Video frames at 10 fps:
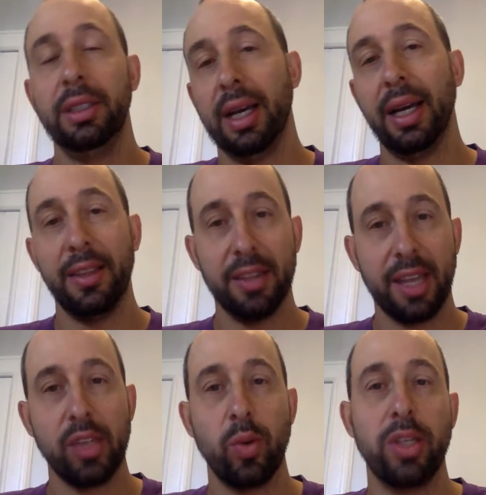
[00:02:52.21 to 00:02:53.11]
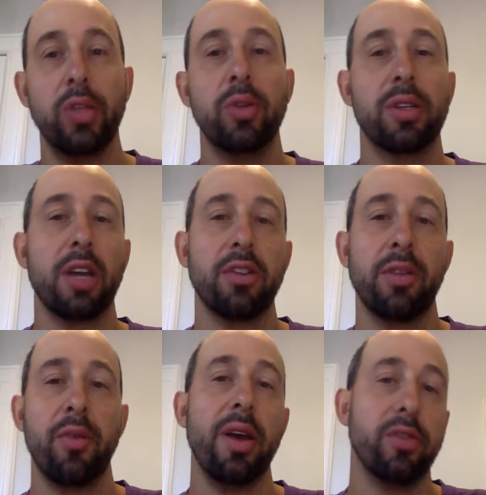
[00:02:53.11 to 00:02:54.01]
in this case, week 2 discussion
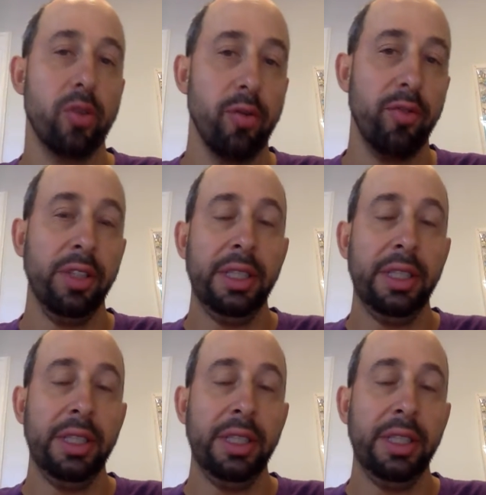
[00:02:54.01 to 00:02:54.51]
thread sort of